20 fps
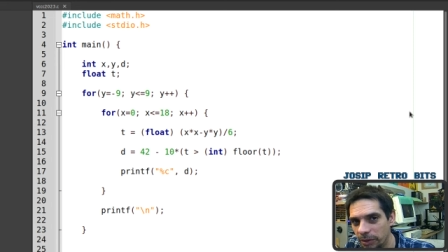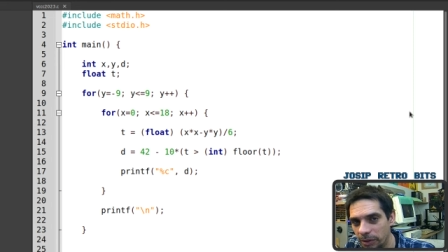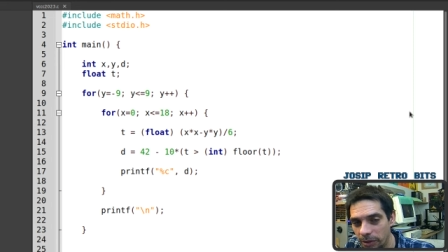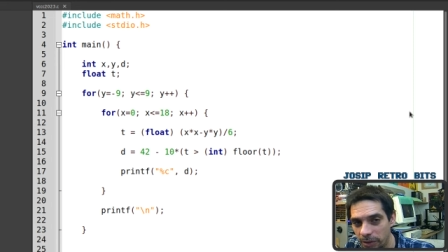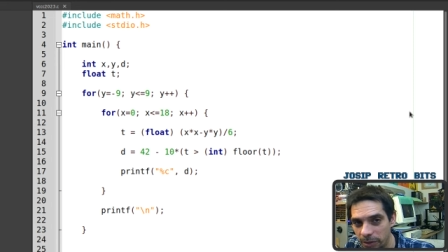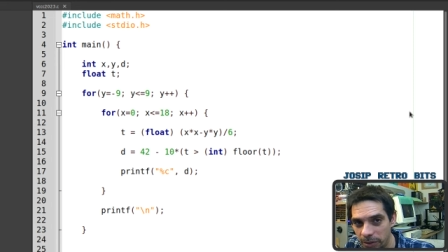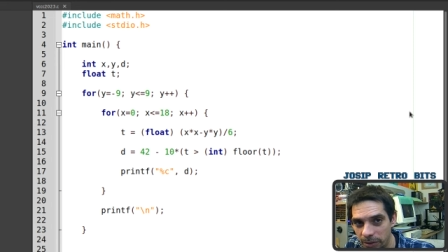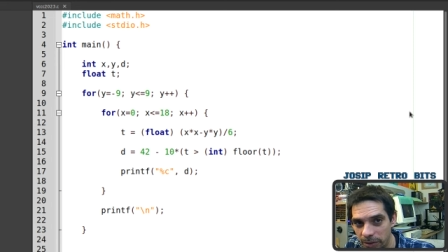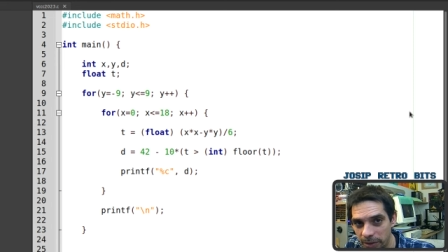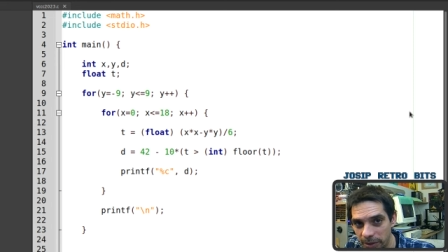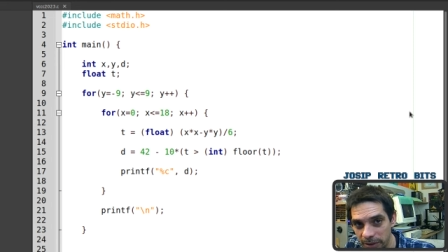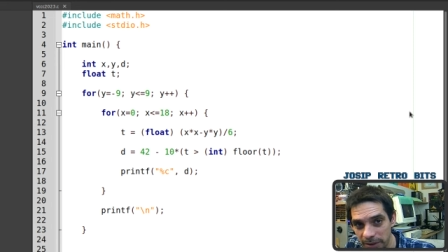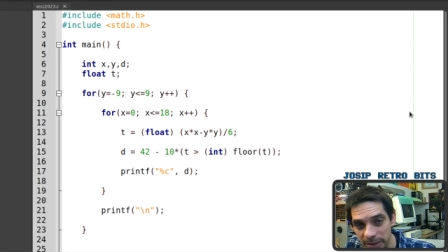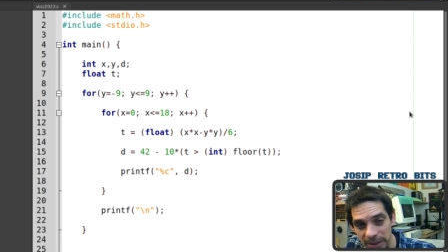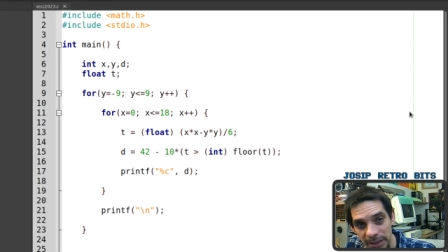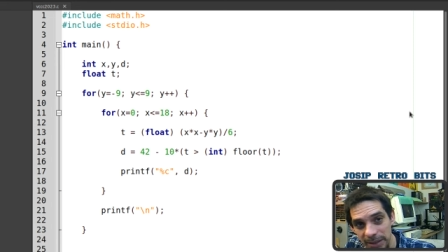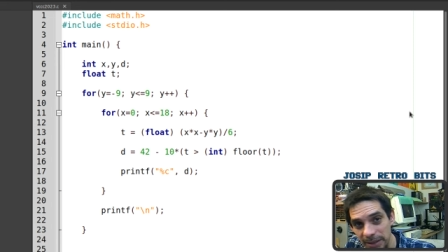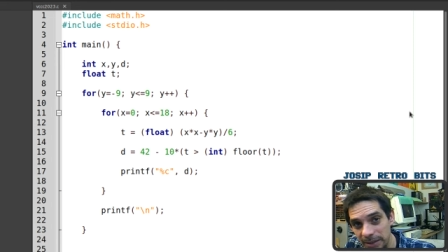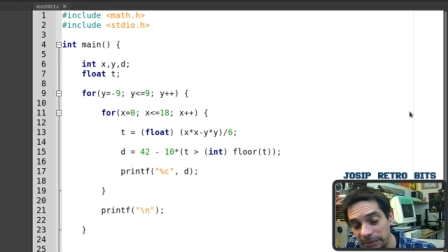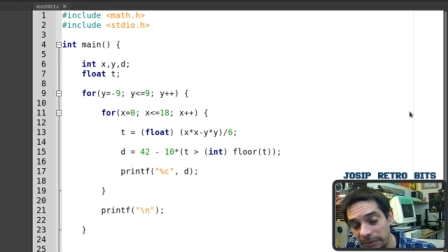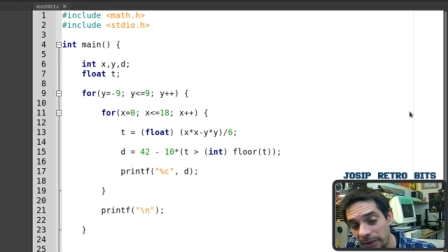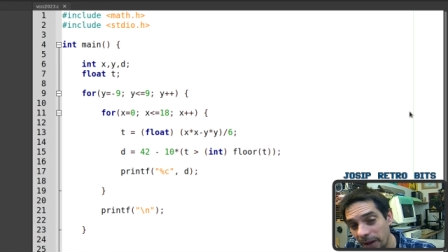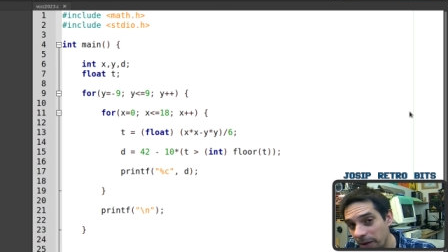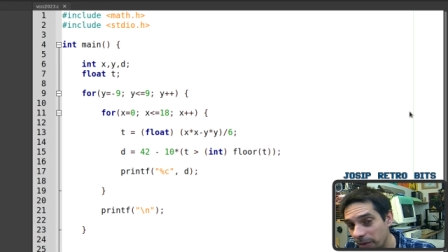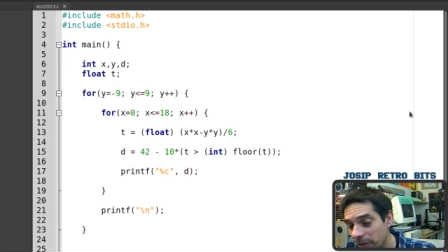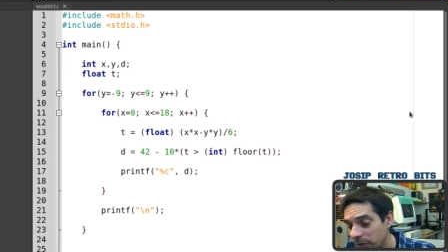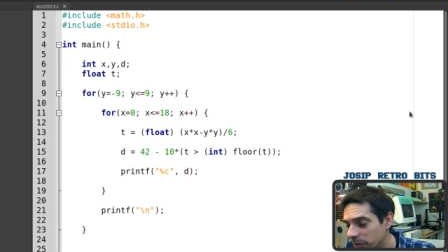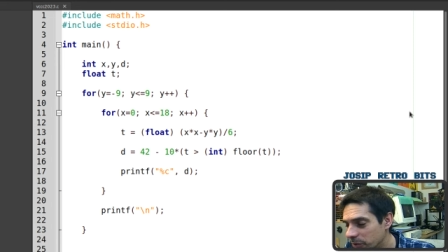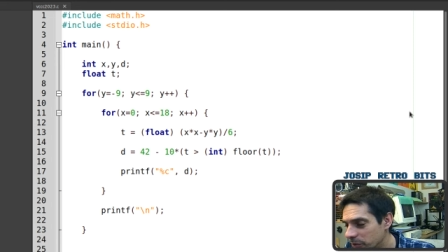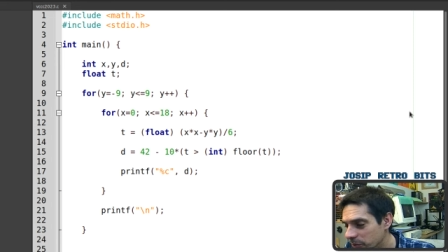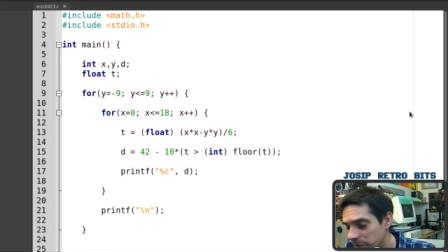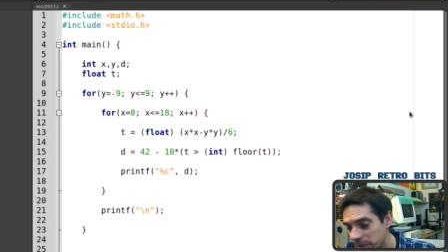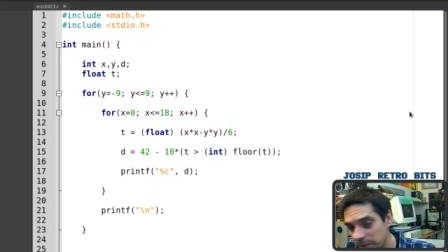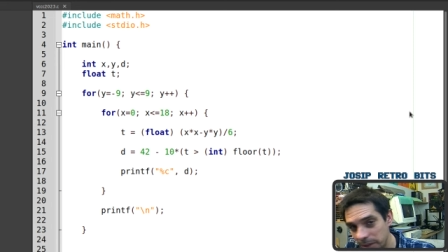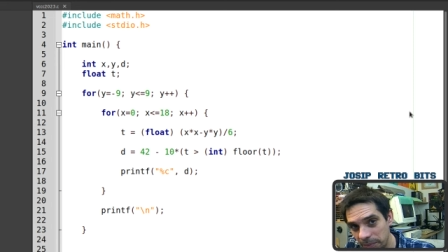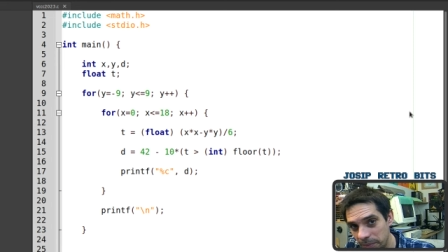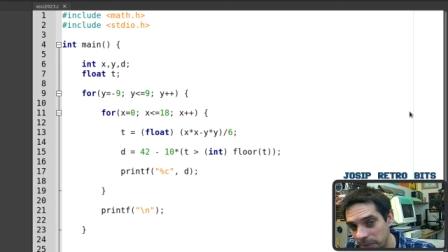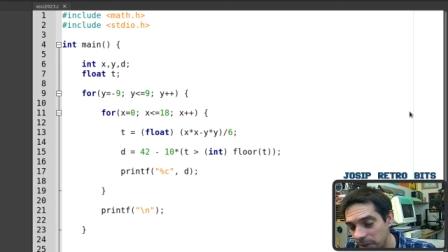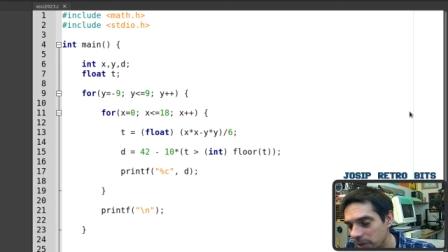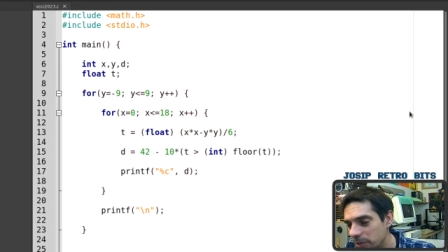or 65 or
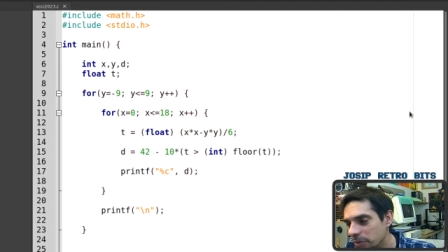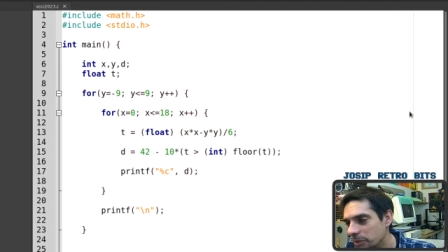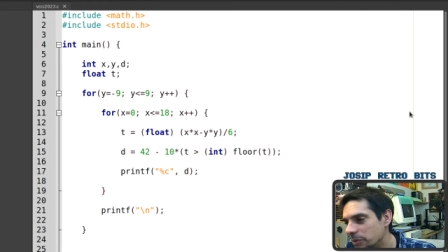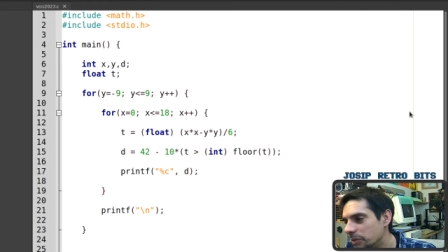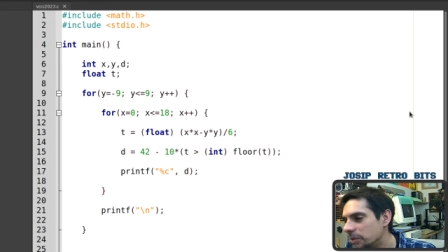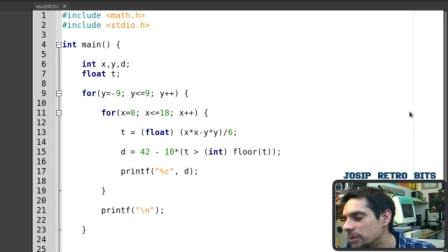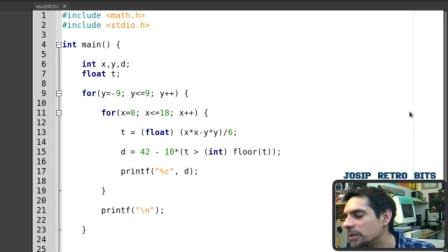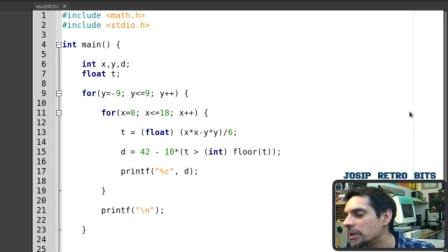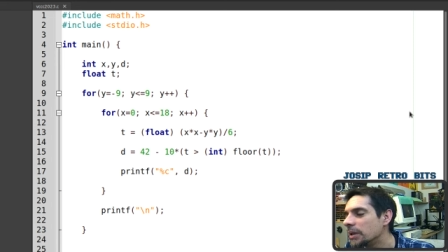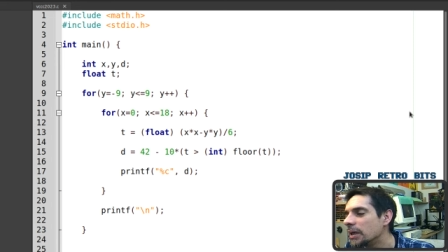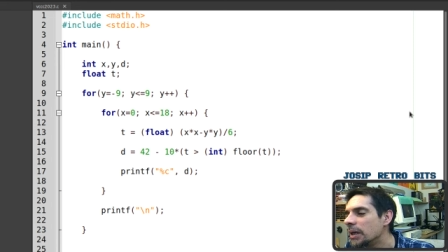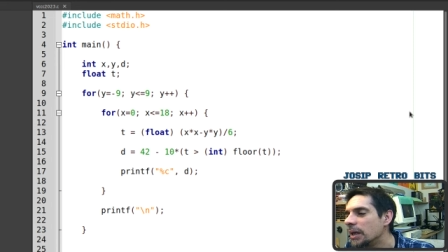CPUs.